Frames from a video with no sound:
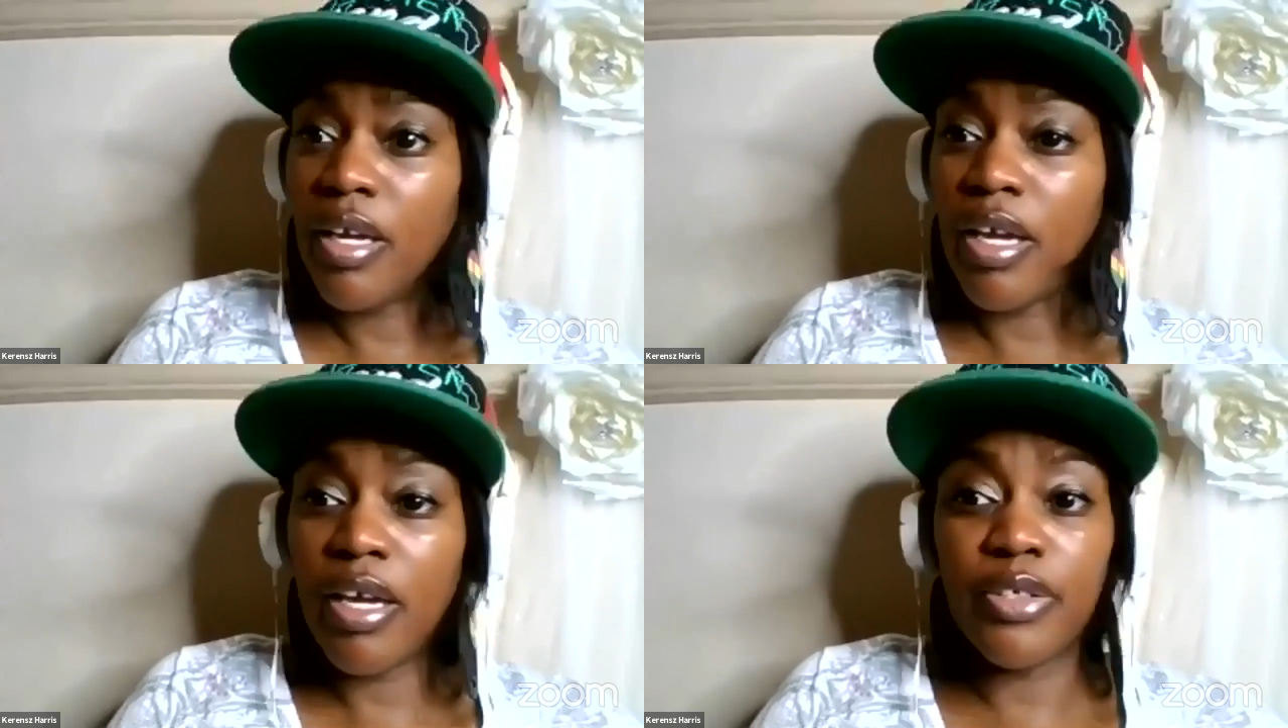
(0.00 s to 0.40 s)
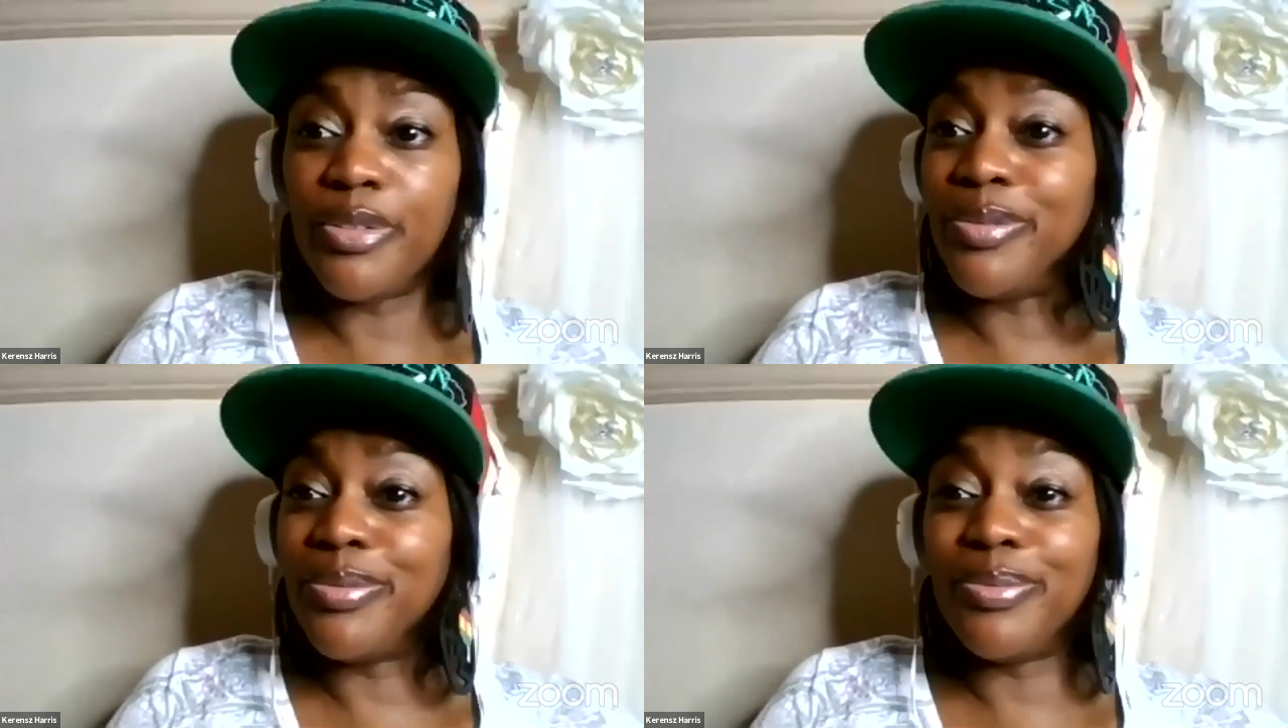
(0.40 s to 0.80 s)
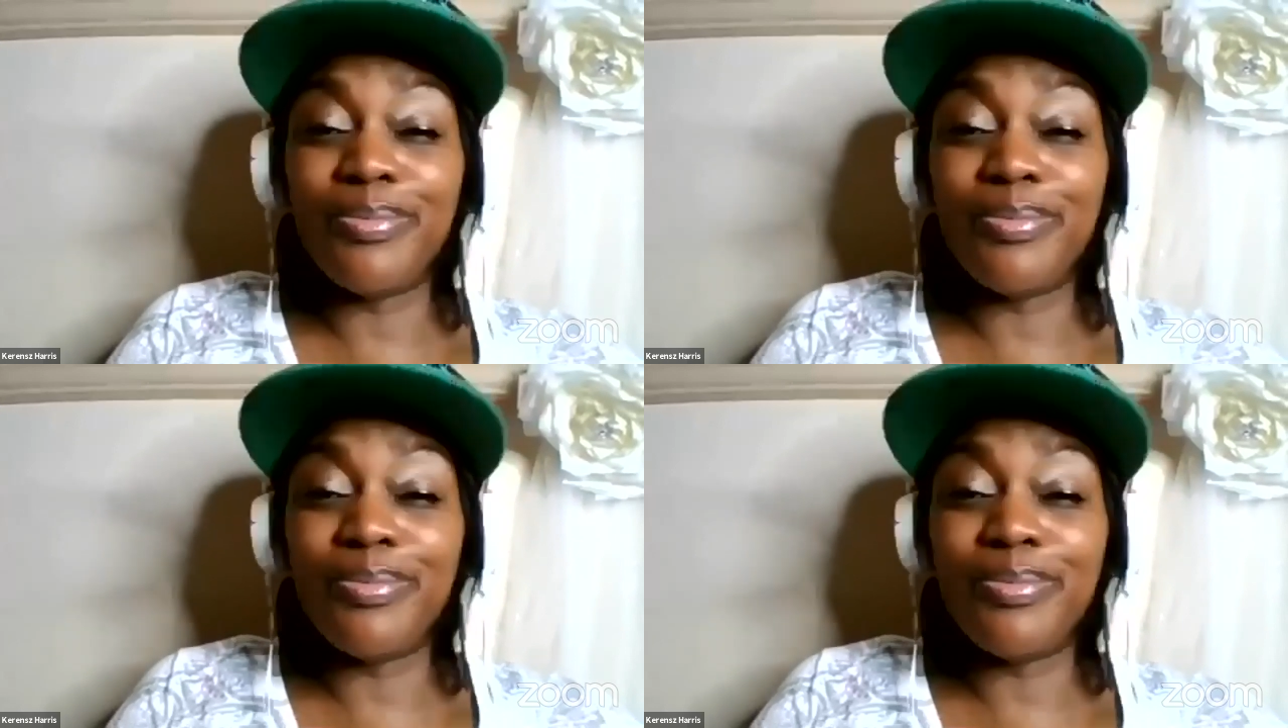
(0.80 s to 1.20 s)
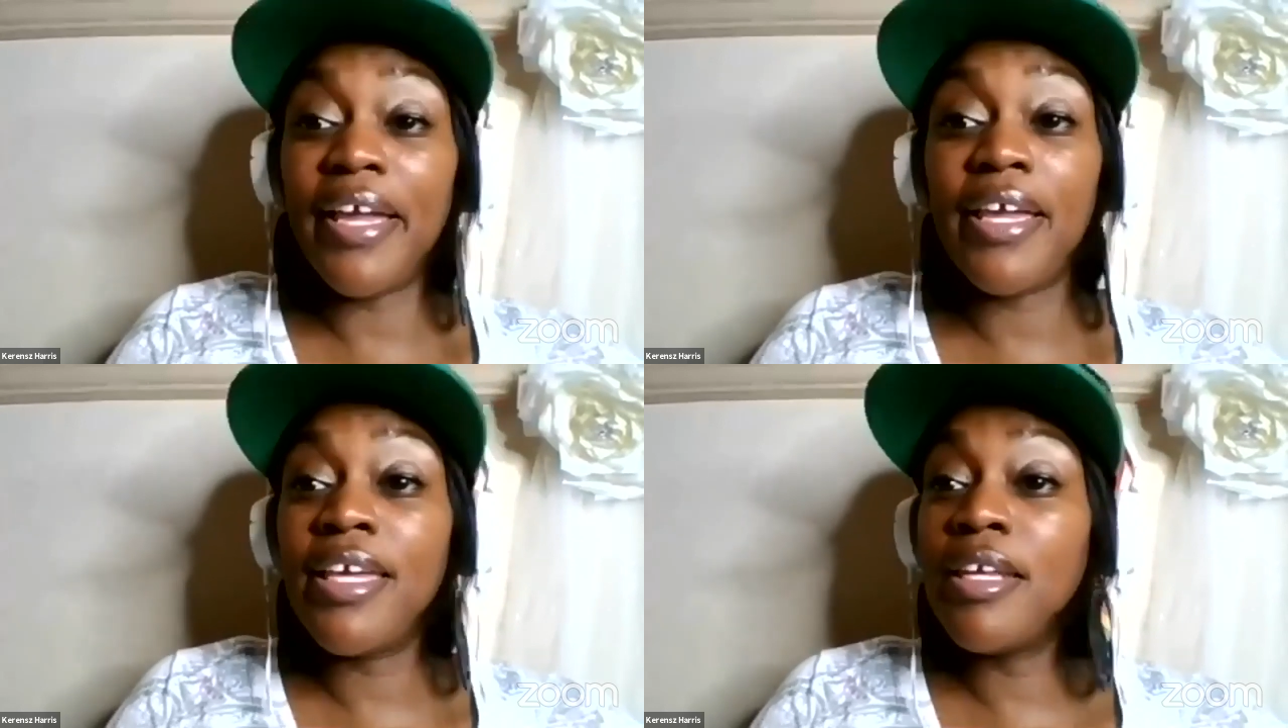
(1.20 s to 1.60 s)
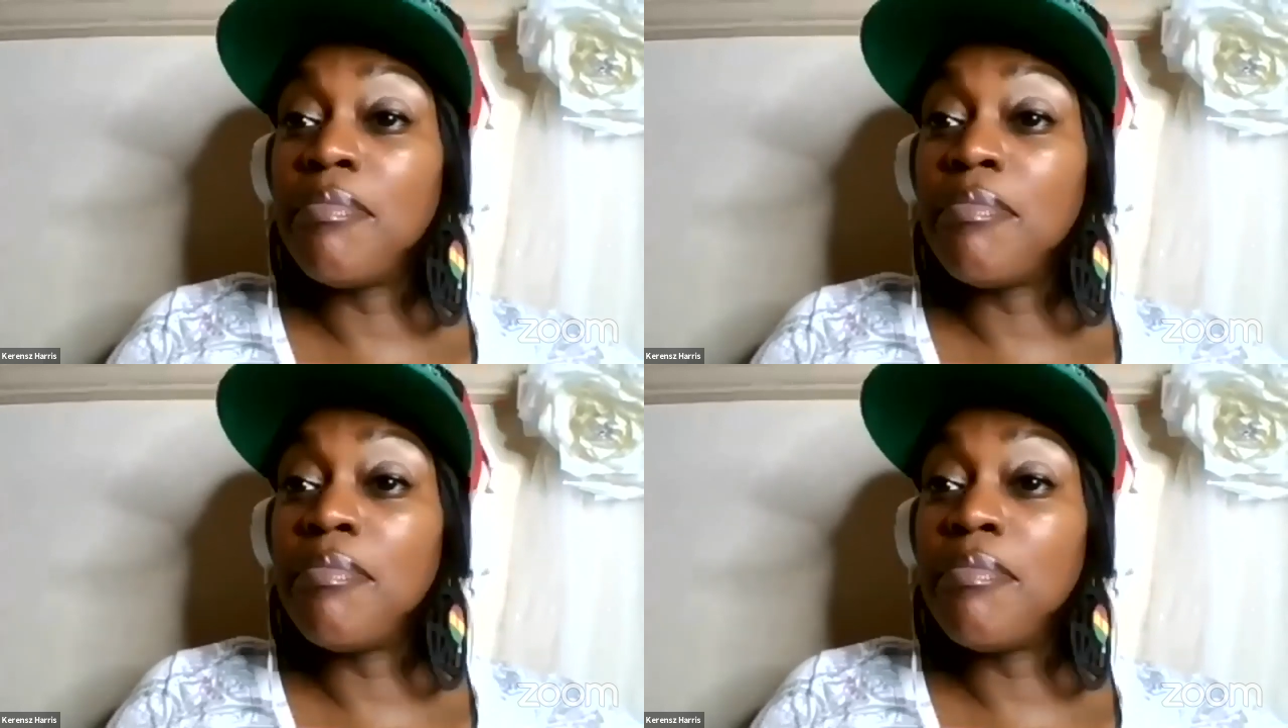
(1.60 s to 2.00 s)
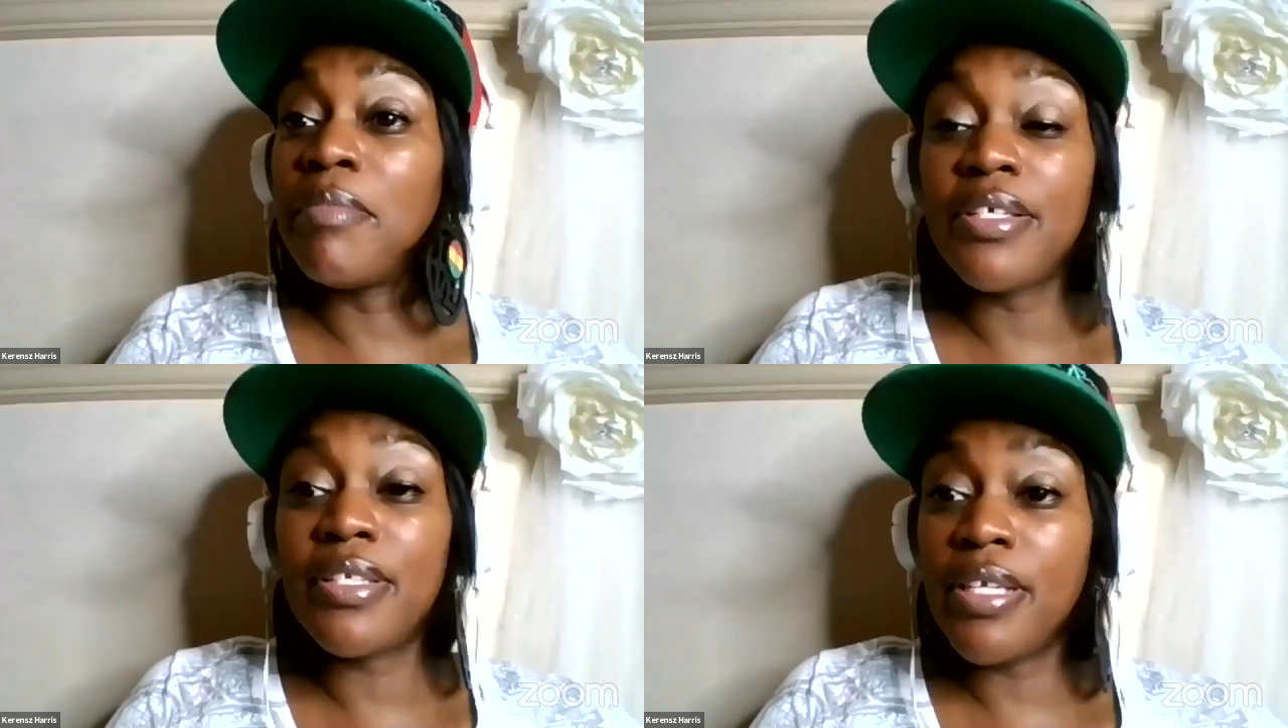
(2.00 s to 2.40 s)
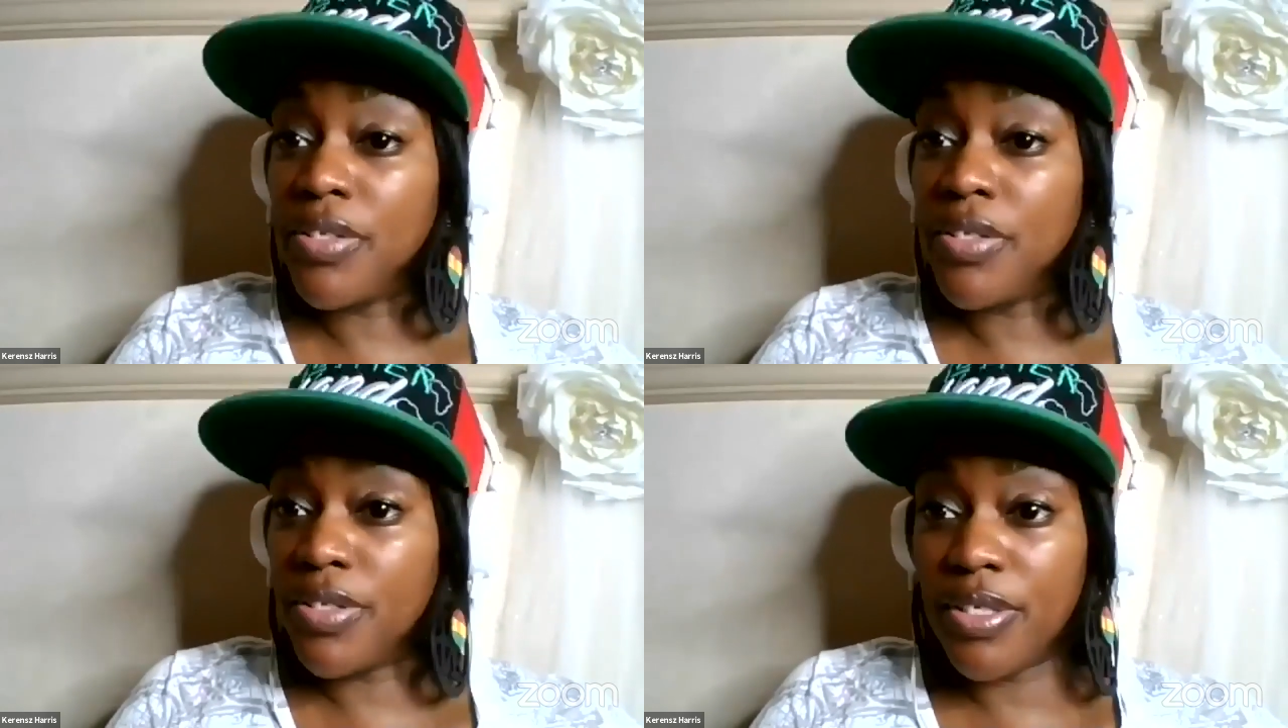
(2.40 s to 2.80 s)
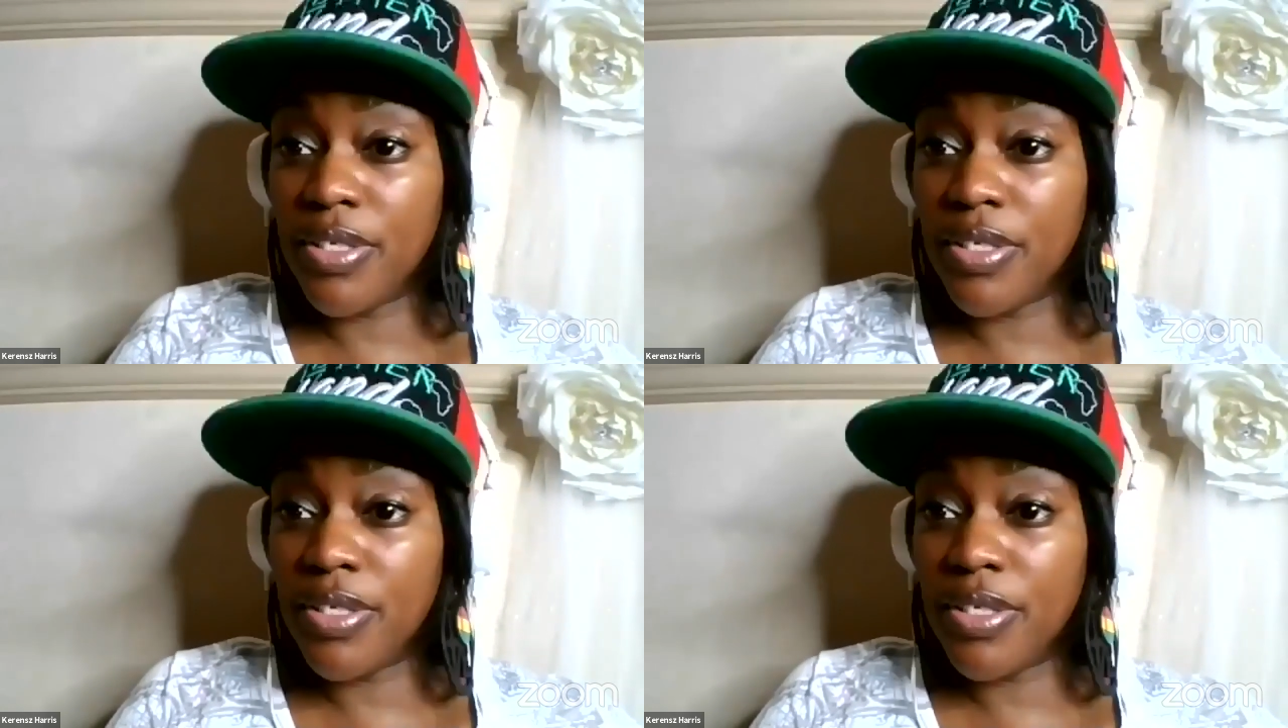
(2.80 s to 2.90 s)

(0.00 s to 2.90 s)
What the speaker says: And by any means necessary,